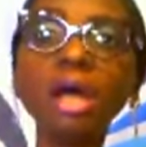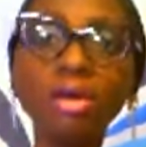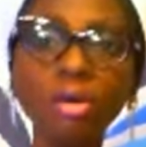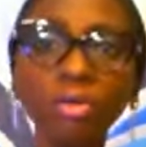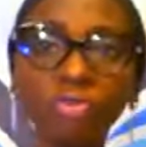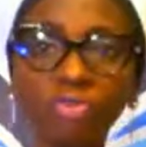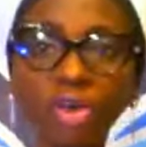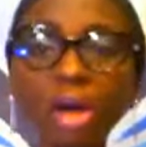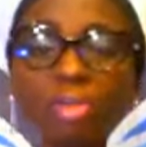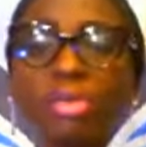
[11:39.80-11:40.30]

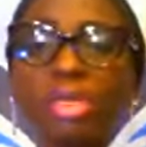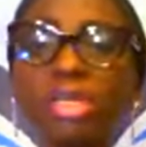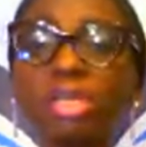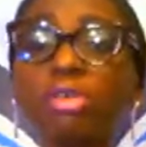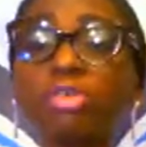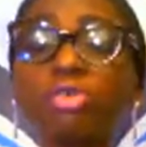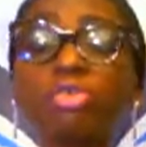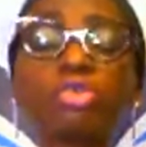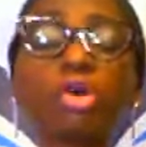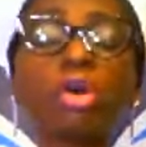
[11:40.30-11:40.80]
family,
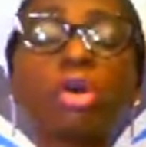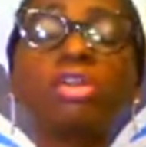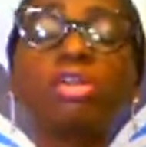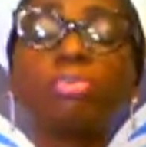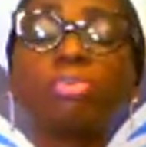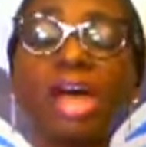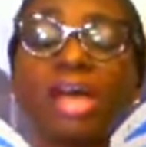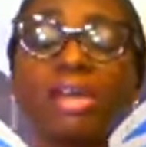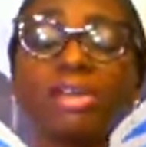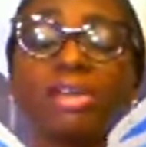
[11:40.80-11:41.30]
restoring
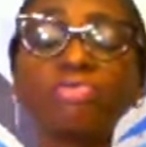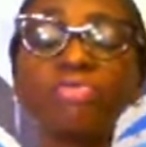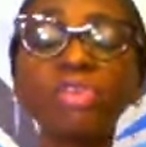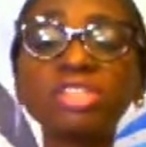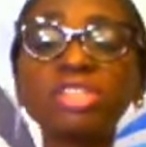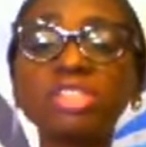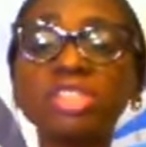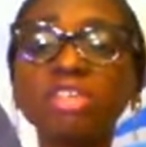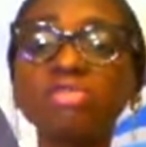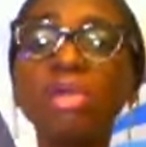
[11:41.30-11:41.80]
an
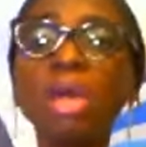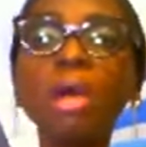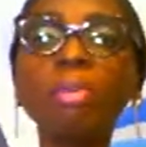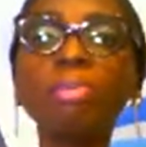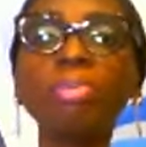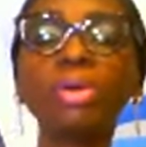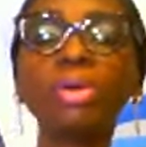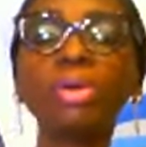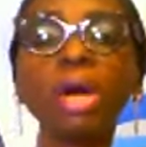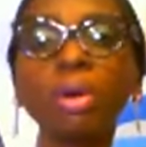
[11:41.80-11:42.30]
effective
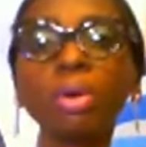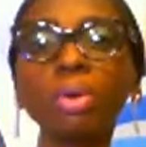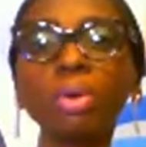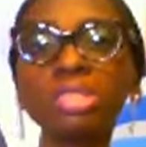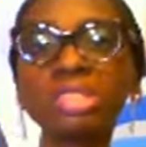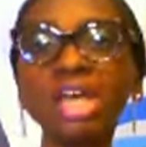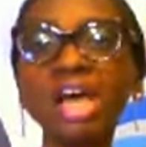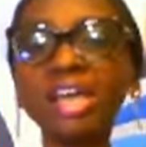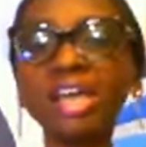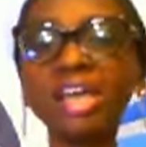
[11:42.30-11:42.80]
prayer
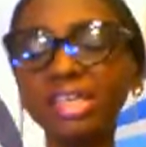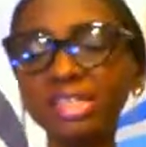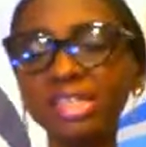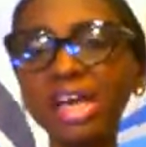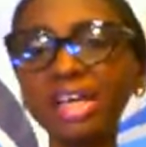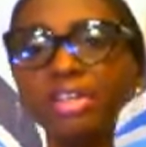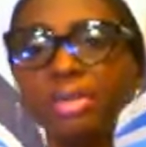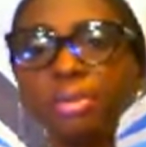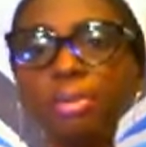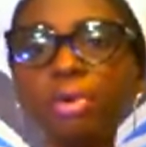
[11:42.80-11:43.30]
altar in
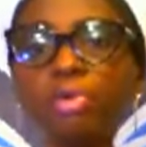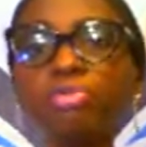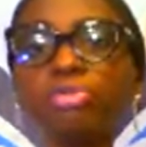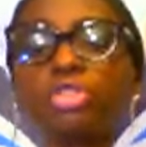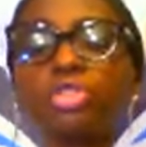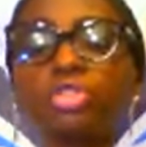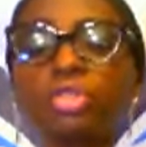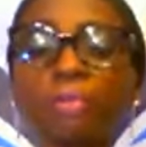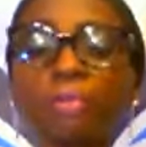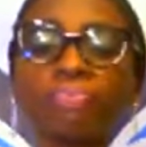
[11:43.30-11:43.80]
the name of
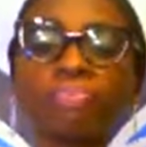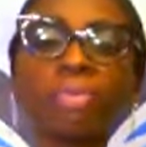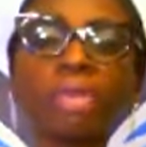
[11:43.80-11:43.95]
Jesus.